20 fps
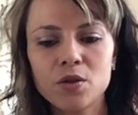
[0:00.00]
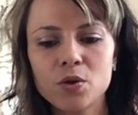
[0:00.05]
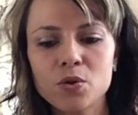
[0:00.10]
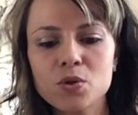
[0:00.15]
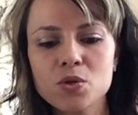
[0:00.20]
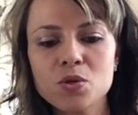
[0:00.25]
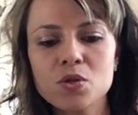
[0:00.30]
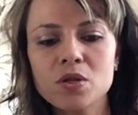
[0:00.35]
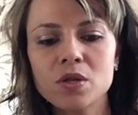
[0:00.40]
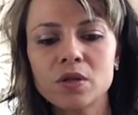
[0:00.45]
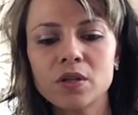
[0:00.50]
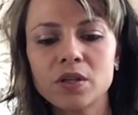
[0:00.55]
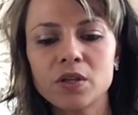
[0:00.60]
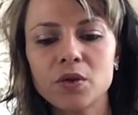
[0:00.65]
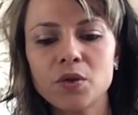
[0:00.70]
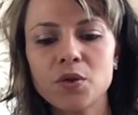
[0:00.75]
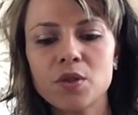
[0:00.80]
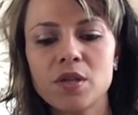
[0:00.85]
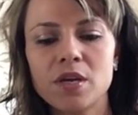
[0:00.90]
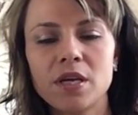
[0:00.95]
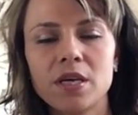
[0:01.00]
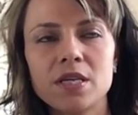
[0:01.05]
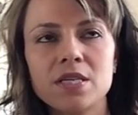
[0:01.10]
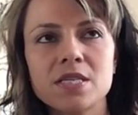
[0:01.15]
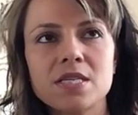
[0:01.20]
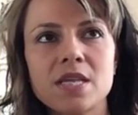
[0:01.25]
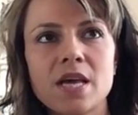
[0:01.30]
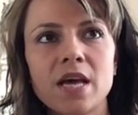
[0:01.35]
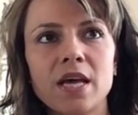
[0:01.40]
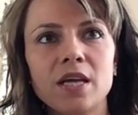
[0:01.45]
Those are the little
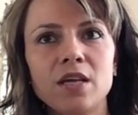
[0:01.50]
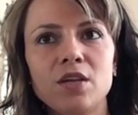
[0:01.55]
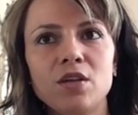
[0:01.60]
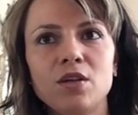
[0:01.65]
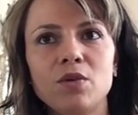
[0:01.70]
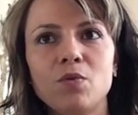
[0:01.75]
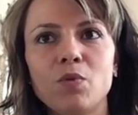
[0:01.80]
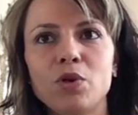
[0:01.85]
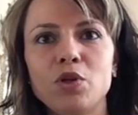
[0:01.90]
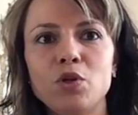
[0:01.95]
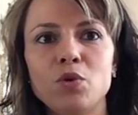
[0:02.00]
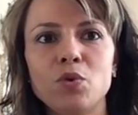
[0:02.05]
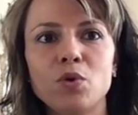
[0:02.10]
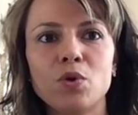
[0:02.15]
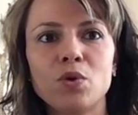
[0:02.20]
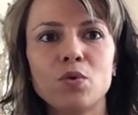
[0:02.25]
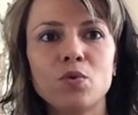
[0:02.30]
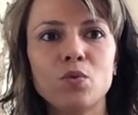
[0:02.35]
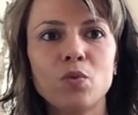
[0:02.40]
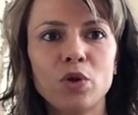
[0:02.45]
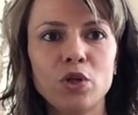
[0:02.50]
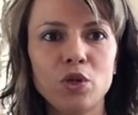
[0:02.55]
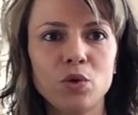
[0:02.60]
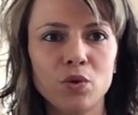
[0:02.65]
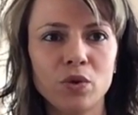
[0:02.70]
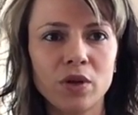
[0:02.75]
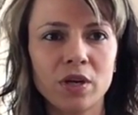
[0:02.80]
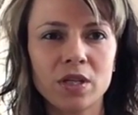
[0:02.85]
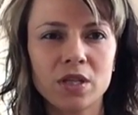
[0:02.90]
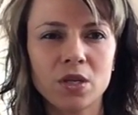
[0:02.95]
things that when you
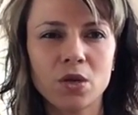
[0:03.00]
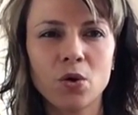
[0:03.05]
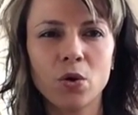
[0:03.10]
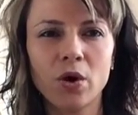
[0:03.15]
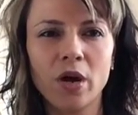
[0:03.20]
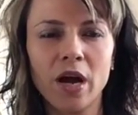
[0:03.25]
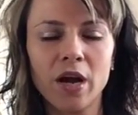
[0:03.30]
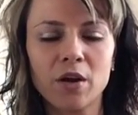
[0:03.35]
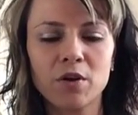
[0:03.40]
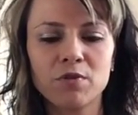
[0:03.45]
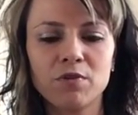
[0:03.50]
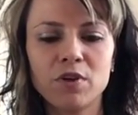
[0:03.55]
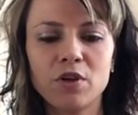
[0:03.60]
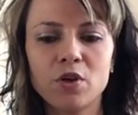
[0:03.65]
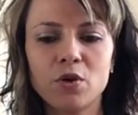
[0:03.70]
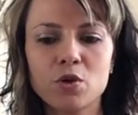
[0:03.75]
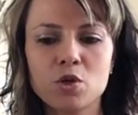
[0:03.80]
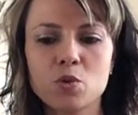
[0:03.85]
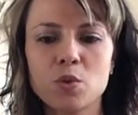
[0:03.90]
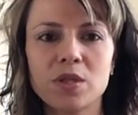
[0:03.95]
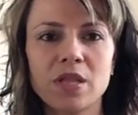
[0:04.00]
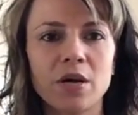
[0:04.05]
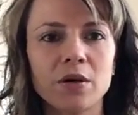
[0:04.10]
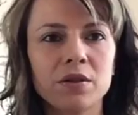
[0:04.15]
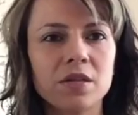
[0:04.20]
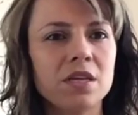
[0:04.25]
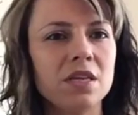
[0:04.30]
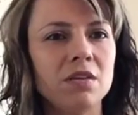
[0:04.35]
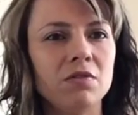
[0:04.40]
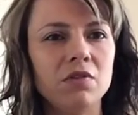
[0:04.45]
look at the choreography notes
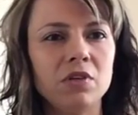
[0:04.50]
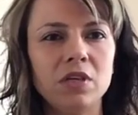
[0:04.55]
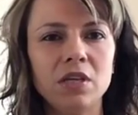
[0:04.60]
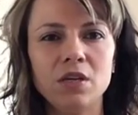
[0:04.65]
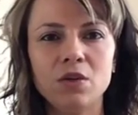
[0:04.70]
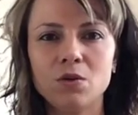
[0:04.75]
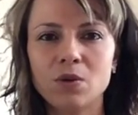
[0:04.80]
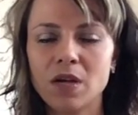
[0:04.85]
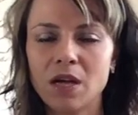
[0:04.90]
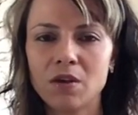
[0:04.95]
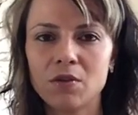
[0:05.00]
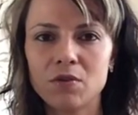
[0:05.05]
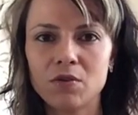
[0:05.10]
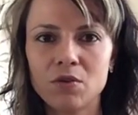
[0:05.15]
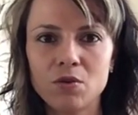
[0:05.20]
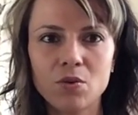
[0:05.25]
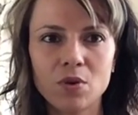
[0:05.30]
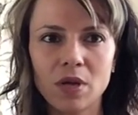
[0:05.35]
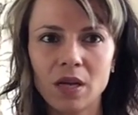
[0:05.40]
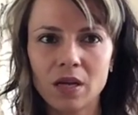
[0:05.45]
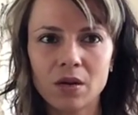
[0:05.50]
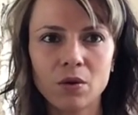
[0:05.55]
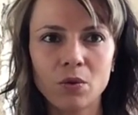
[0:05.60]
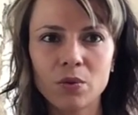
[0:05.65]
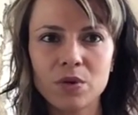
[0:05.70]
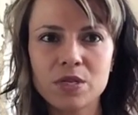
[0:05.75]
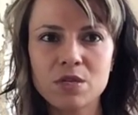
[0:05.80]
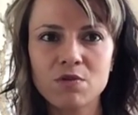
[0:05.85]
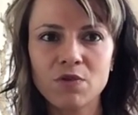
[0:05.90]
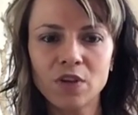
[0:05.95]
without the DVD, you can't
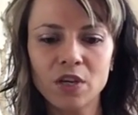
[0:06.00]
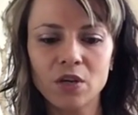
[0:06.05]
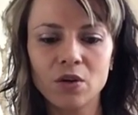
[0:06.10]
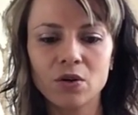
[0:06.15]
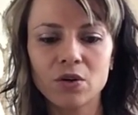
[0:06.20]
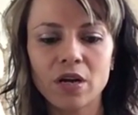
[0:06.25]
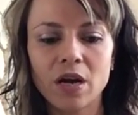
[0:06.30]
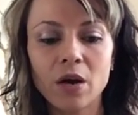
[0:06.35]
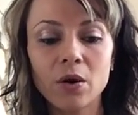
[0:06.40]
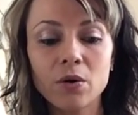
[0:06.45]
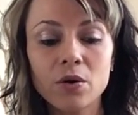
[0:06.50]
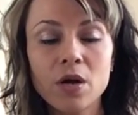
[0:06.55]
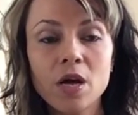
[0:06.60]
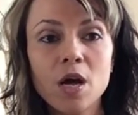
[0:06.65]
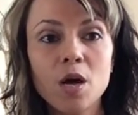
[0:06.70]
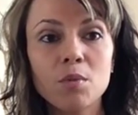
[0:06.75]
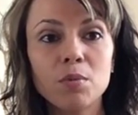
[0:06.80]
always figure it out.